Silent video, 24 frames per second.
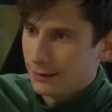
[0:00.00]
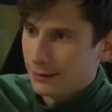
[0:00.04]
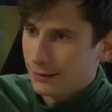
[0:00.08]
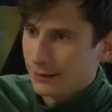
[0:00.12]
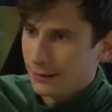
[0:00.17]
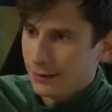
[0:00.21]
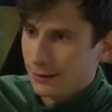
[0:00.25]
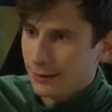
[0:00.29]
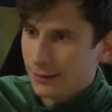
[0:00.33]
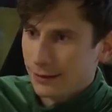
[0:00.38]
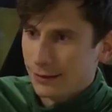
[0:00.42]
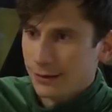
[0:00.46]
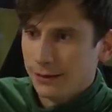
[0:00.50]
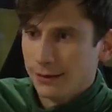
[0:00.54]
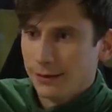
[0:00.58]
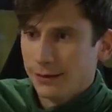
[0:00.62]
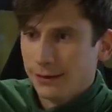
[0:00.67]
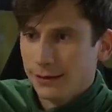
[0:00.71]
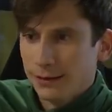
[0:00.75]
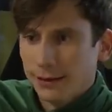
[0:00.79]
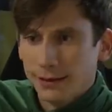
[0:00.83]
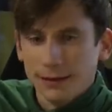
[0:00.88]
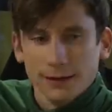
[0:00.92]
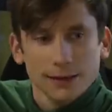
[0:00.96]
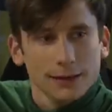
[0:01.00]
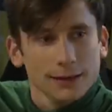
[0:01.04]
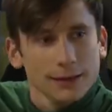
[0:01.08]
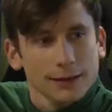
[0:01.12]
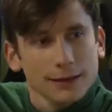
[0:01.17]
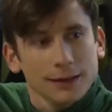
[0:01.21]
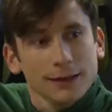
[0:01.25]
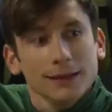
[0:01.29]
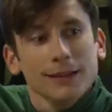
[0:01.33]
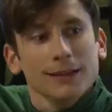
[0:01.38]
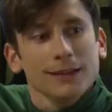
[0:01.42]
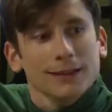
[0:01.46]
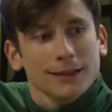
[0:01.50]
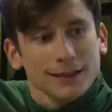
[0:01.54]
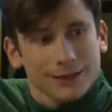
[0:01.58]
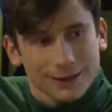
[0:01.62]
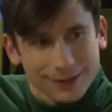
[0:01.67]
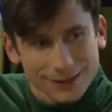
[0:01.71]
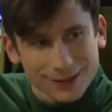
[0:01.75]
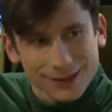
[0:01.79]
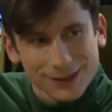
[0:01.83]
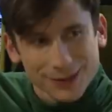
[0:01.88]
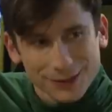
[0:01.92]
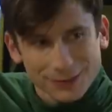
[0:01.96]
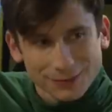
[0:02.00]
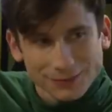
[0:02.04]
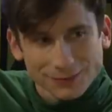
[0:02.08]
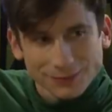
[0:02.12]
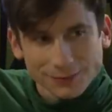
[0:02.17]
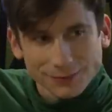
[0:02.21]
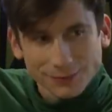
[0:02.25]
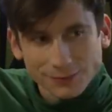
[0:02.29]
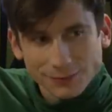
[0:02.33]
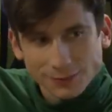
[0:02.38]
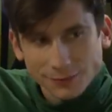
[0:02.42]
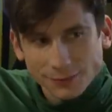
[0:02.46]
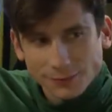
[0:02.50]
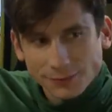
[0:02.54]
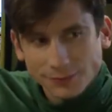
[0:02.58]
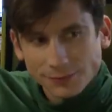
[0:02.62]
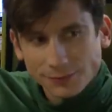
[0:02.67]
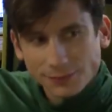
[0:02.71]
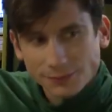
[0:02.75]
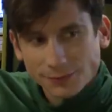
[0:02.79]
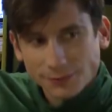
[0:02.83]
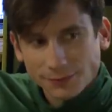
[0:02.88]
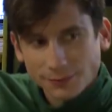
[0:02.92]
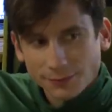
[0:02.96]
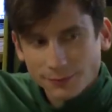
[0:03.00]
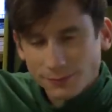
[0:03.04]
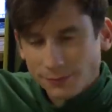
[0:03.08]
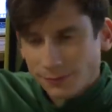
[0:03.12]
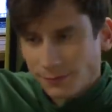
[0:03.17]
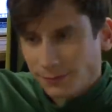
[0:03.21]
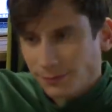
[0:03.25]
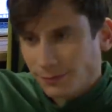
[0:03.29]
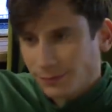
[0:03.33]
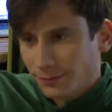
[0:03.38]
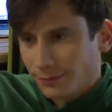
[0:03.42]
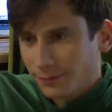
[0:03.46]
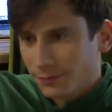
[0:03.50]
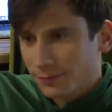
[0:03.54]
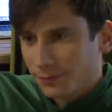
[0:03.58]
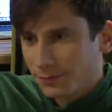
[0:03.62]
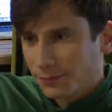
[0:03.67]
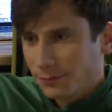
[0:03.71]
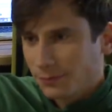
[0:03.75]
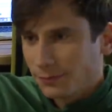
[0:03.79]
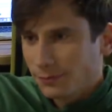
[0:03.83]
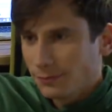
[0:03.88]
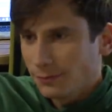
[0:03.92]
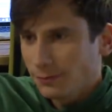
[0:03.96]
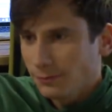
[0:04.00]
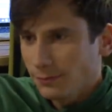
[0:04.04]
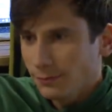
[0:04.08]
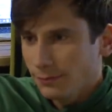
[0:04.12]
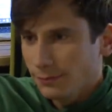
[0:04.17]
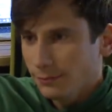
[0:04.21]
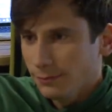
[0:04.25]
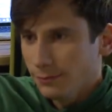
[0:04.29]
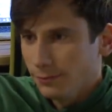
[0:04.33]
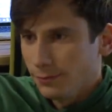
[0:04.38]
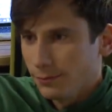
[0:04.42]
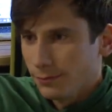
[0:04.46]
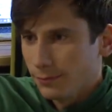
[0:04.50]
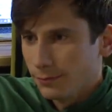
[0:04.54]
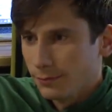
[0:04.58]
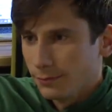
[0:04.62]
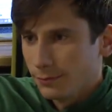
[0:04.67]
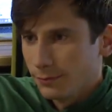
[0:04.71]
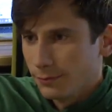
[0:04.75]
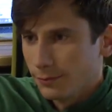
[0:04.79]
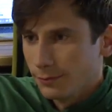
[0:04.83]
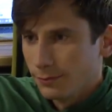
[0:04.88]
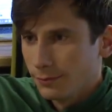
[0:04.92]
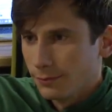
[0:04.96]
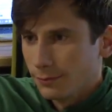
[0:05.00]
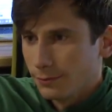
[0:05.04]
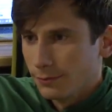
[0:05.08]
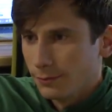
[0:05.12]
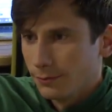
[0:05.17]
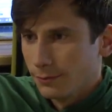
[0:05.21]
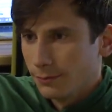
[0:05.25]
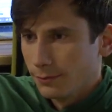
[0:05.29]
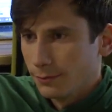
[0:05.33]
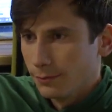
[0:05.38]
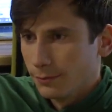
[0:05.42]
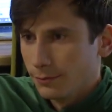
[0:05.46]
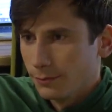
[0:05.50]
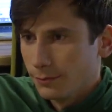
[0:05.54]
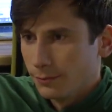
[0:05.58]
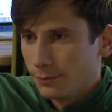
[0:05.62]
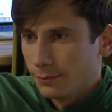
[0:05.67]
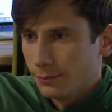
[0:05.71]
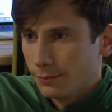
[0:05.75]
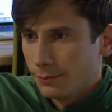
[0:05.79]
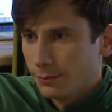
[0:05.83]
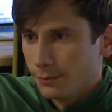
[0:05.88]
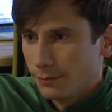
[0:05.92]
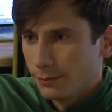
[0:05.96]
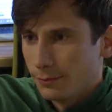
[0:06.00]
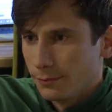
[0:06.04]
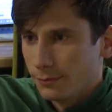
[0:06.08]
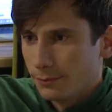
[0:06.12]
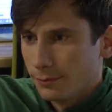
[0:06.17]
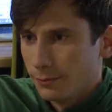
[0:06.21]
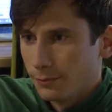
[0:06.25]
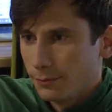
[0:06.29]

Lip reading: (silence)